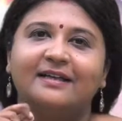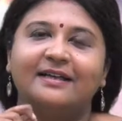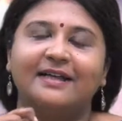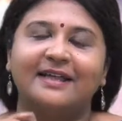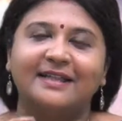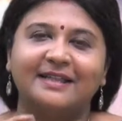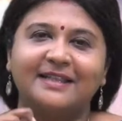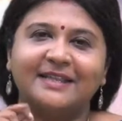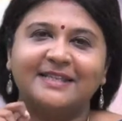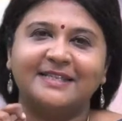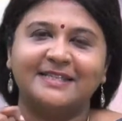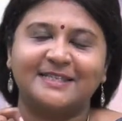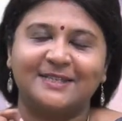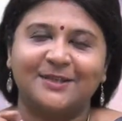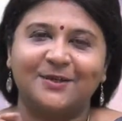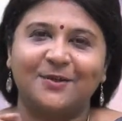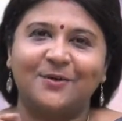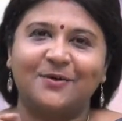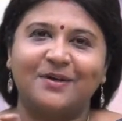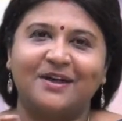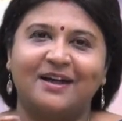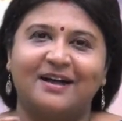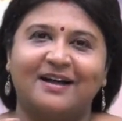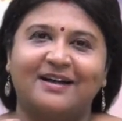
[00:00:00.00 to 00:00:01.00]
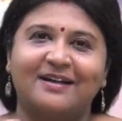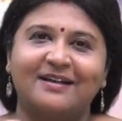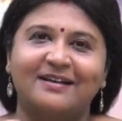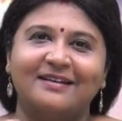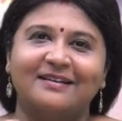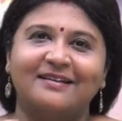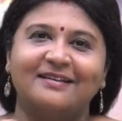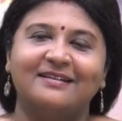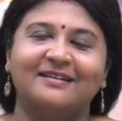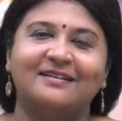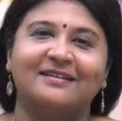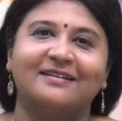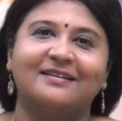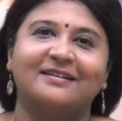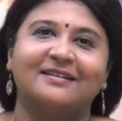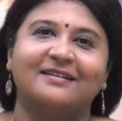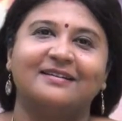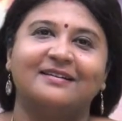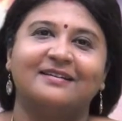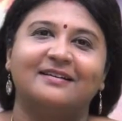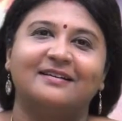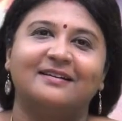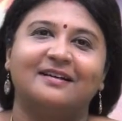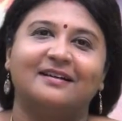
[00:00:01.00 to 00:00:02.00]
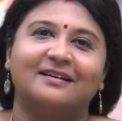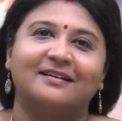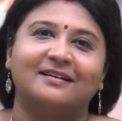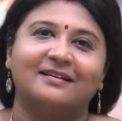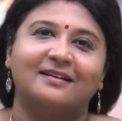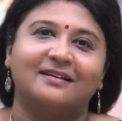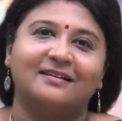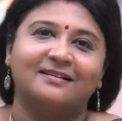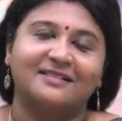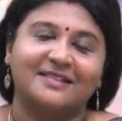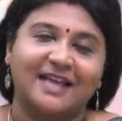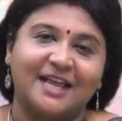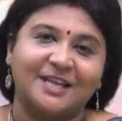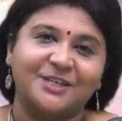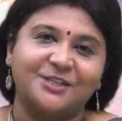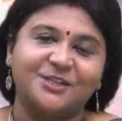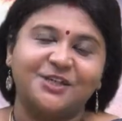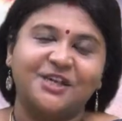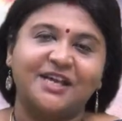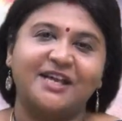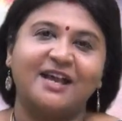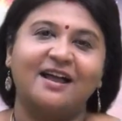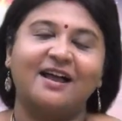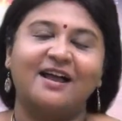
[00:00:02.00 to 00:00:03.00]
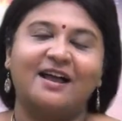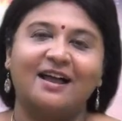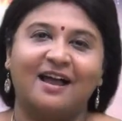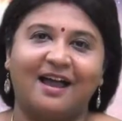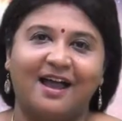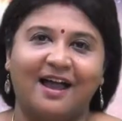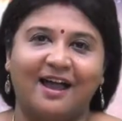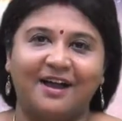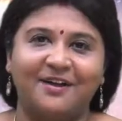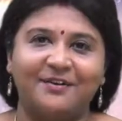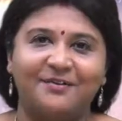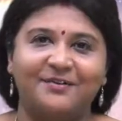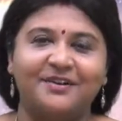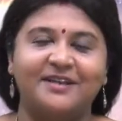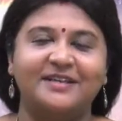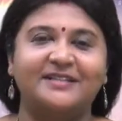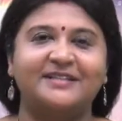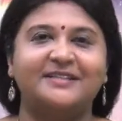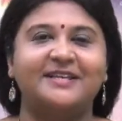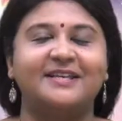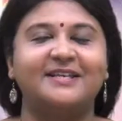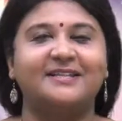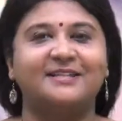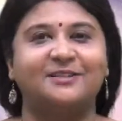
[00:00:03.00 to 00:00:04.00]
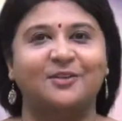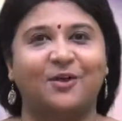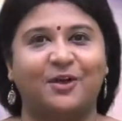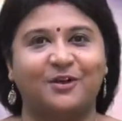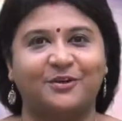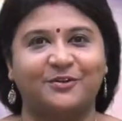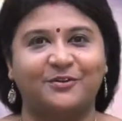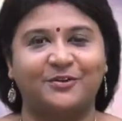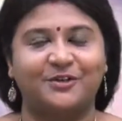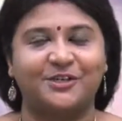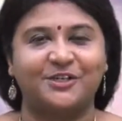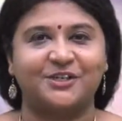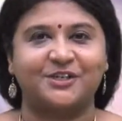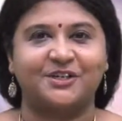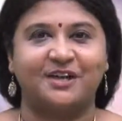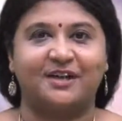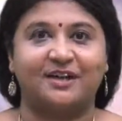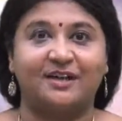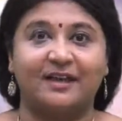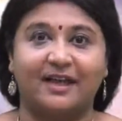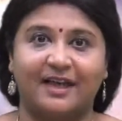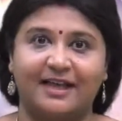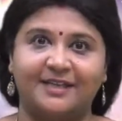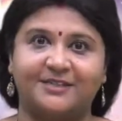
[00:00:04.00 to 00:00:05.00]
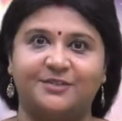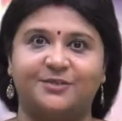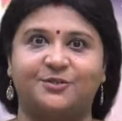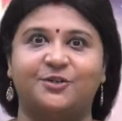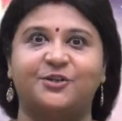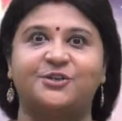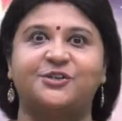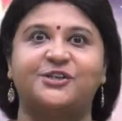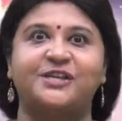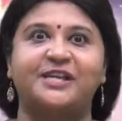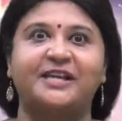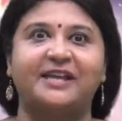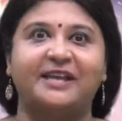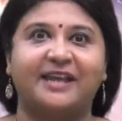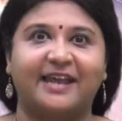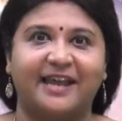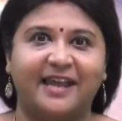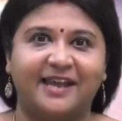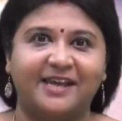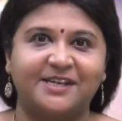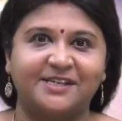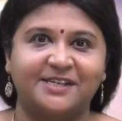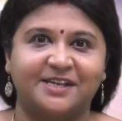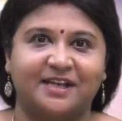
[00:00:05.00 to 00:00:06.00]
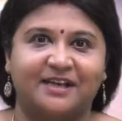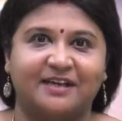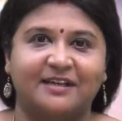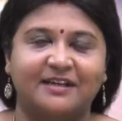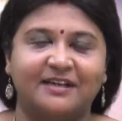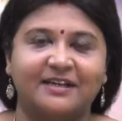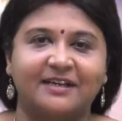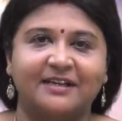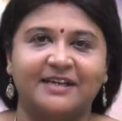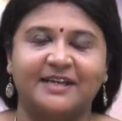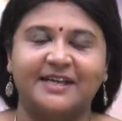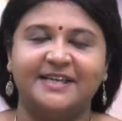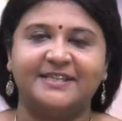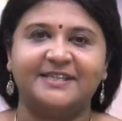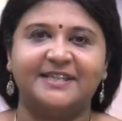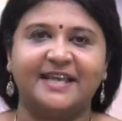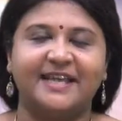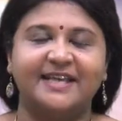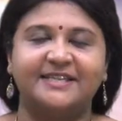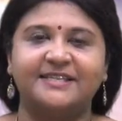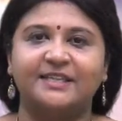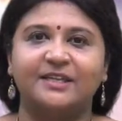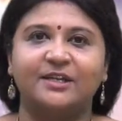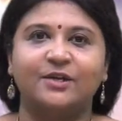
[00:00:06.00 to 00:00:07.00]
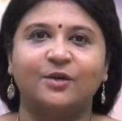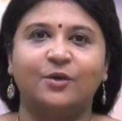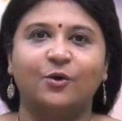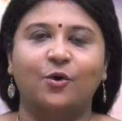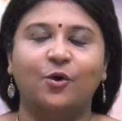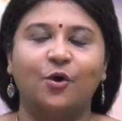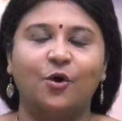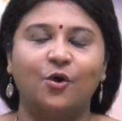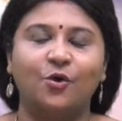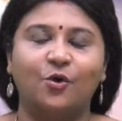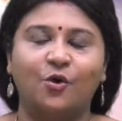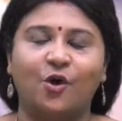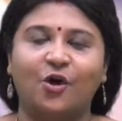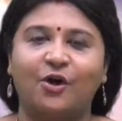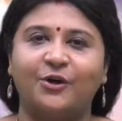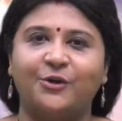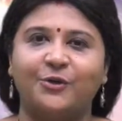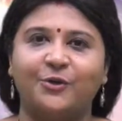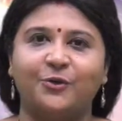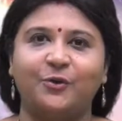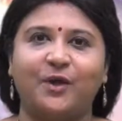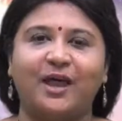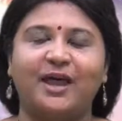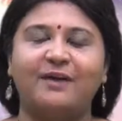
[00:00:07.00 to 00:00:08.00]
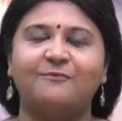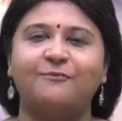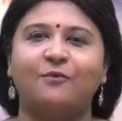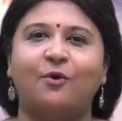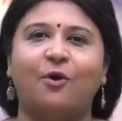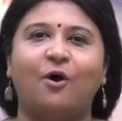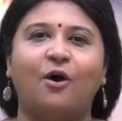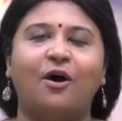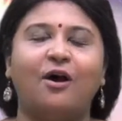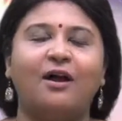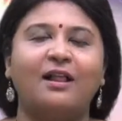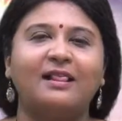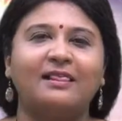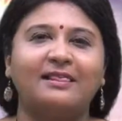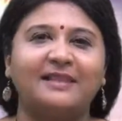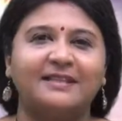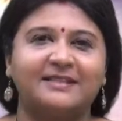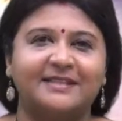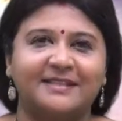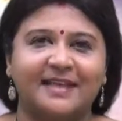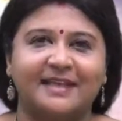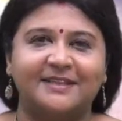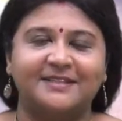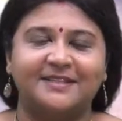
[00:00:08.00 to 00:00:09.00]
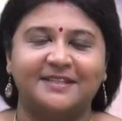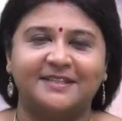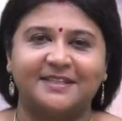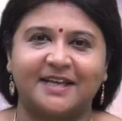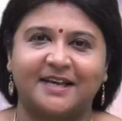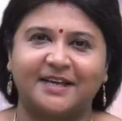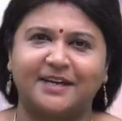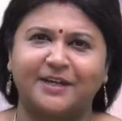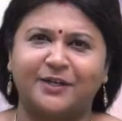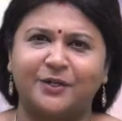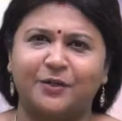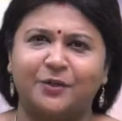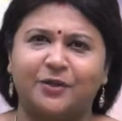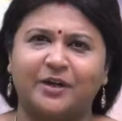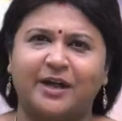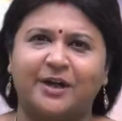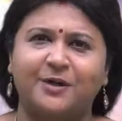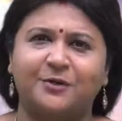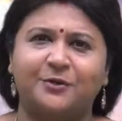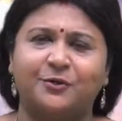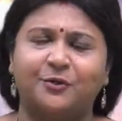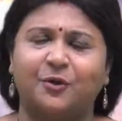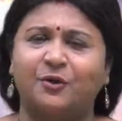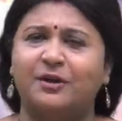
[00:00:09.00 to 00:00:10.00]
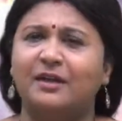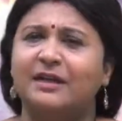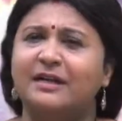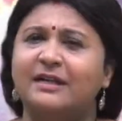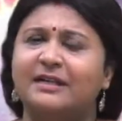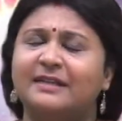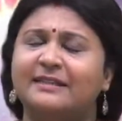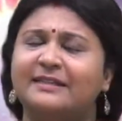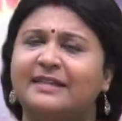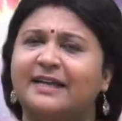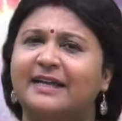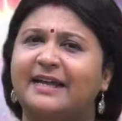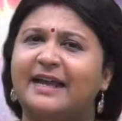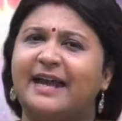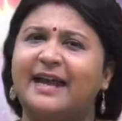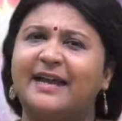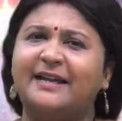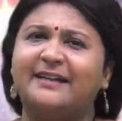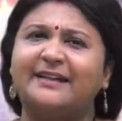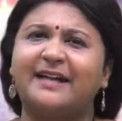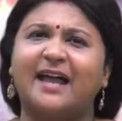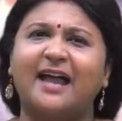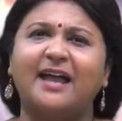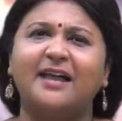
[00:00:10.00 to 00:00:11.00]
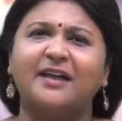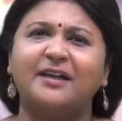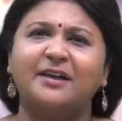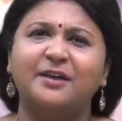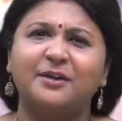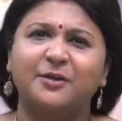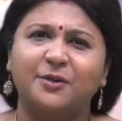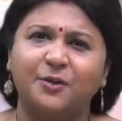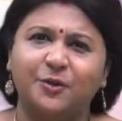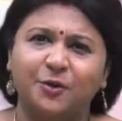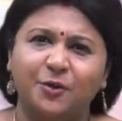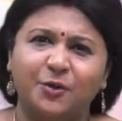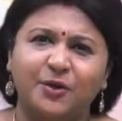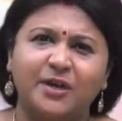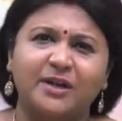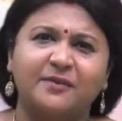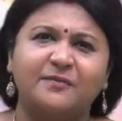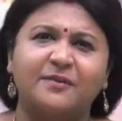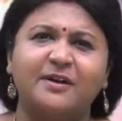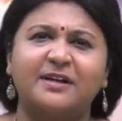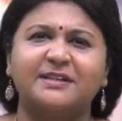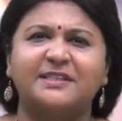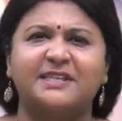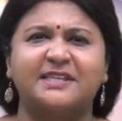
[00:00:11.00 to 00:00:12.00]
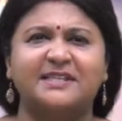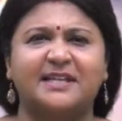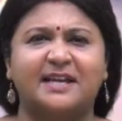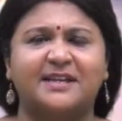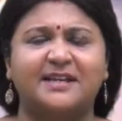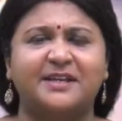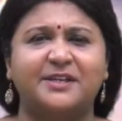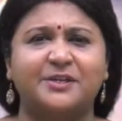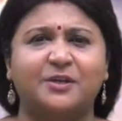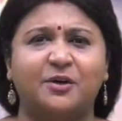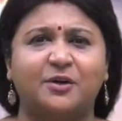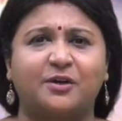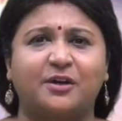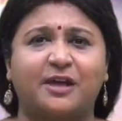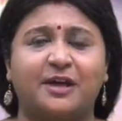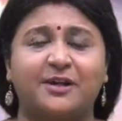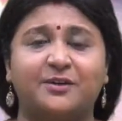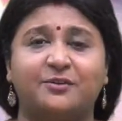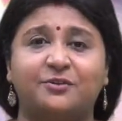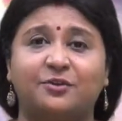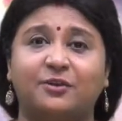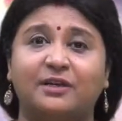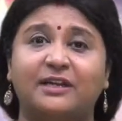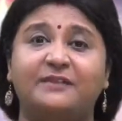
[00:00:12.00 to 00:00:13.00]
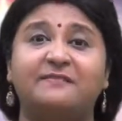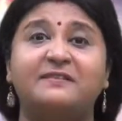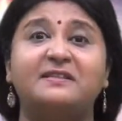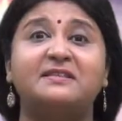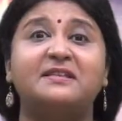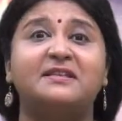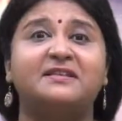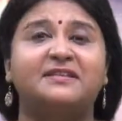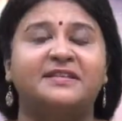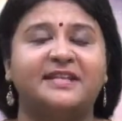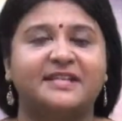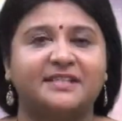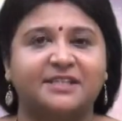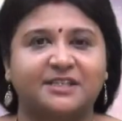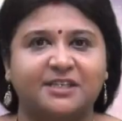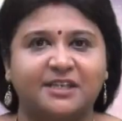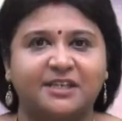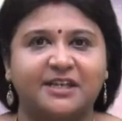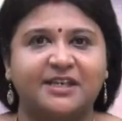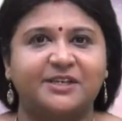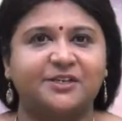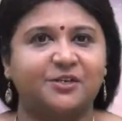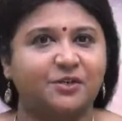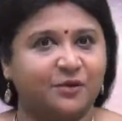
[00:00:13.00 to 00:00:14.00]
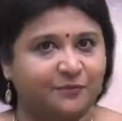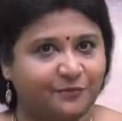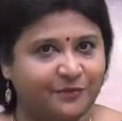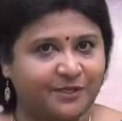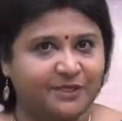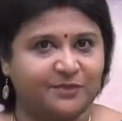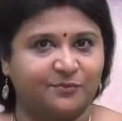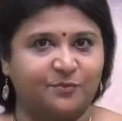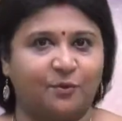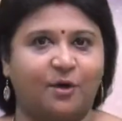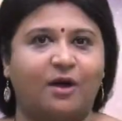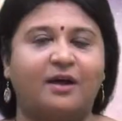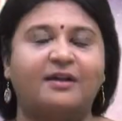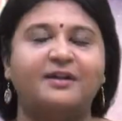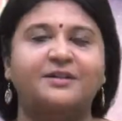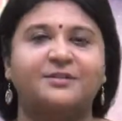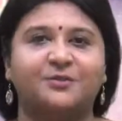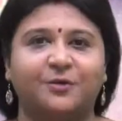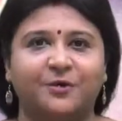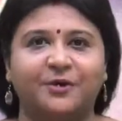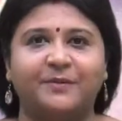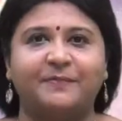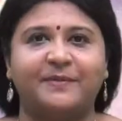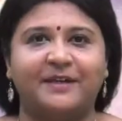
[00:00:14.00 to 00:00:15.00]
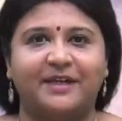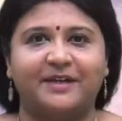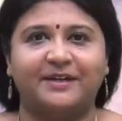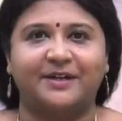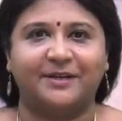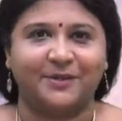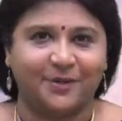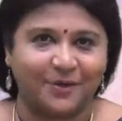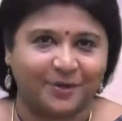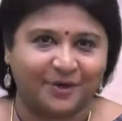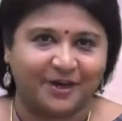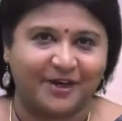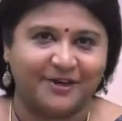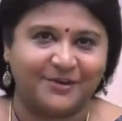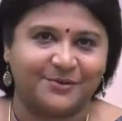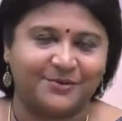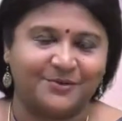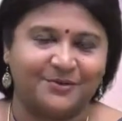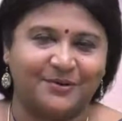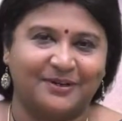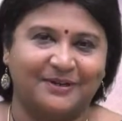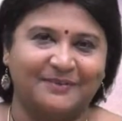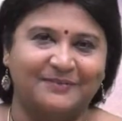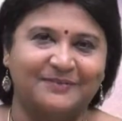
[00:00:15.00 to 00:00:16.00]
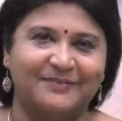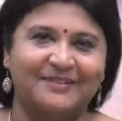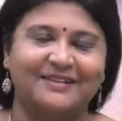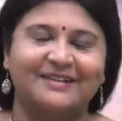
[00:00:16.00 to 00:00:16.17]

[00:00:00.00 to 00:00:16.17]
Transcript: In this sloka, Sanjaya addresses Lord Krishna as Hrishikesha. He says, oh God, you have all the senses under your control. The entire universe is under your control. Even the destination of this war is going to be under your control.